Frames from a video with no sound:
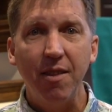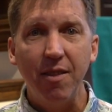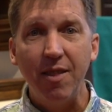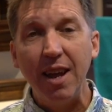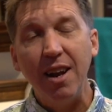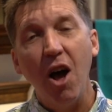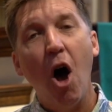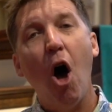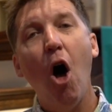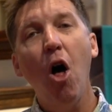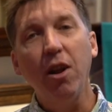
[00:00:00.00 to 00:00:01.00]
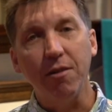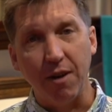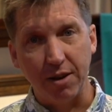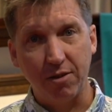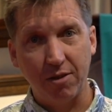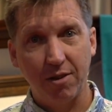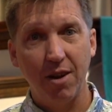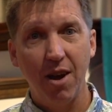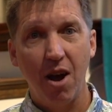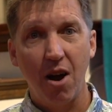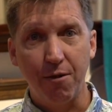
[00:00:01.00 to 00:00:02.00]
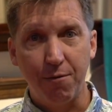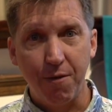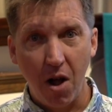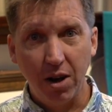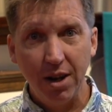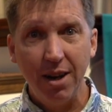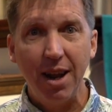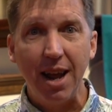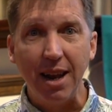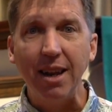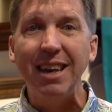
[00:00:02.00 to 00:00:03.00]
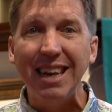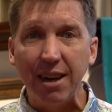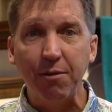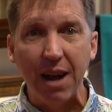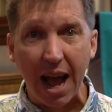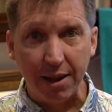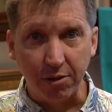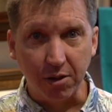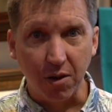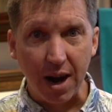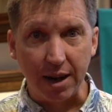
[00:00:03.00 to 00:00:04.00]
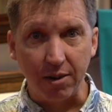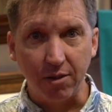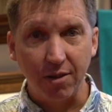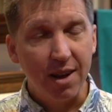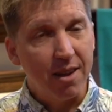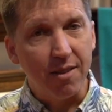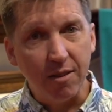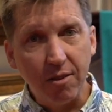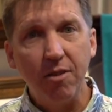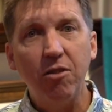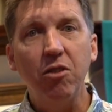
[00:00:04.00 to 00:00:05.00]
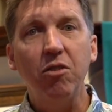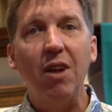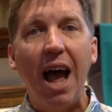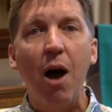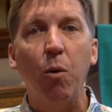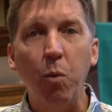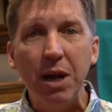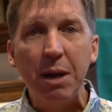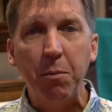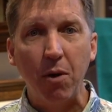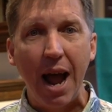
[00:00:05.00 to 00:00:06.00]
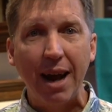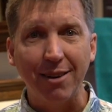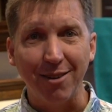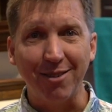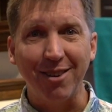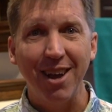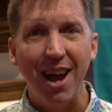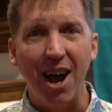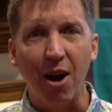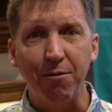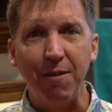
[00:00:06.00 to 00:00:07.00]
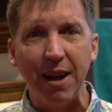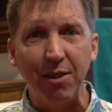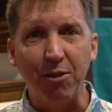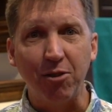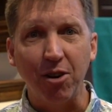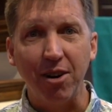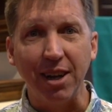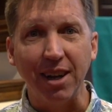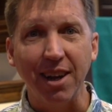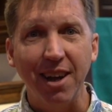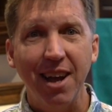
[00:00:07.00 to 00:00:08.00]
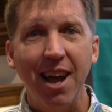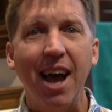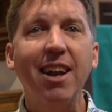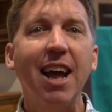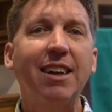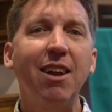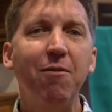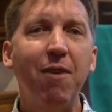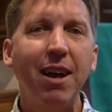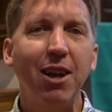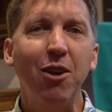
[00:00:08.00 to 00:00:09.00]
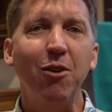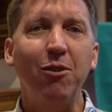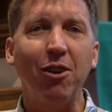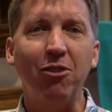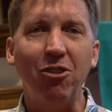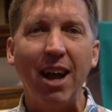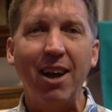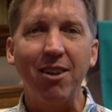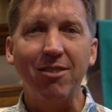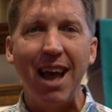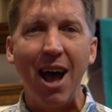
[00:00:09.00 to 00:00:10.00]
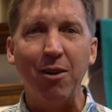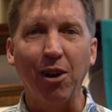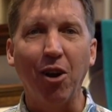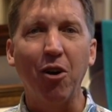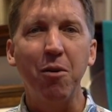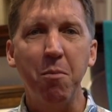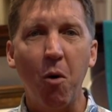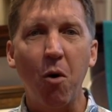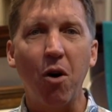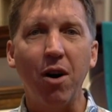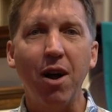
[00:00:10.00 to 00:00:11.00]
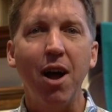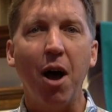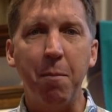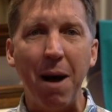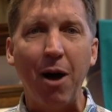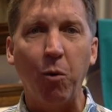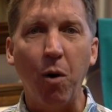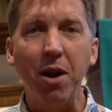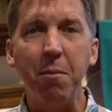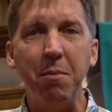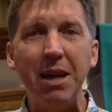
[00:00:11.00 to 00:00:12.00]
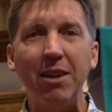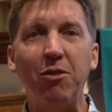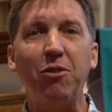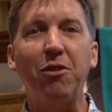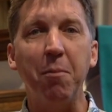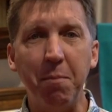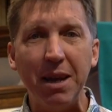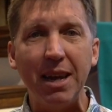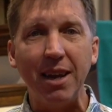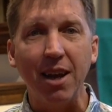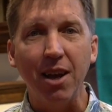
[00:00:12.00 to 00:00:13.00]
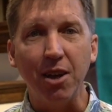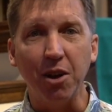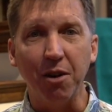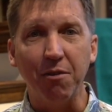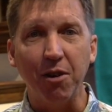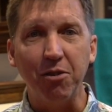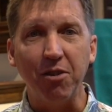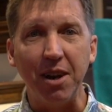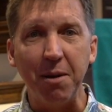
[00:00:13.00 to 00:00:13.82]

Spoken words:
that all of us are fallen and in need of God's grace. This is just how we practice our faith journey. I'd like to invite you to check us out and learn more about what it means to be University